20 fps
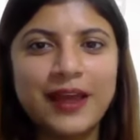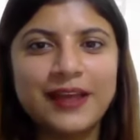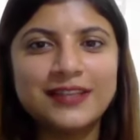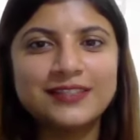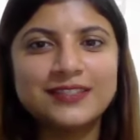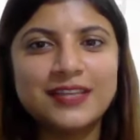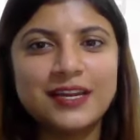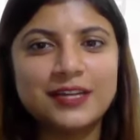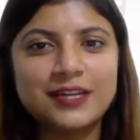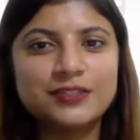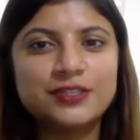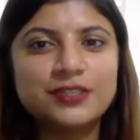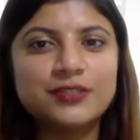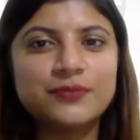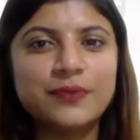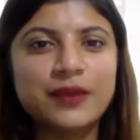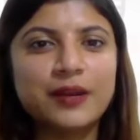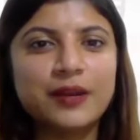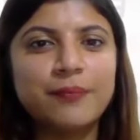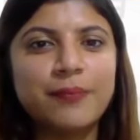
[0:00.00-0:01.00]
and
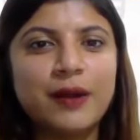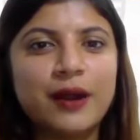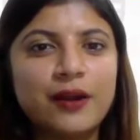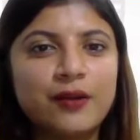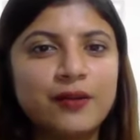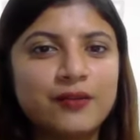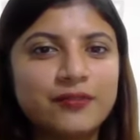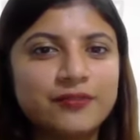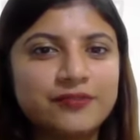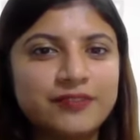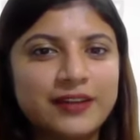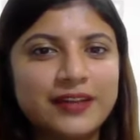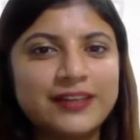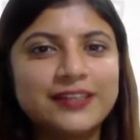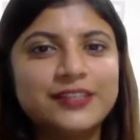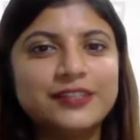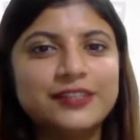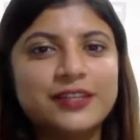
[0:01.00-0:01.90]
sanctions were a part of an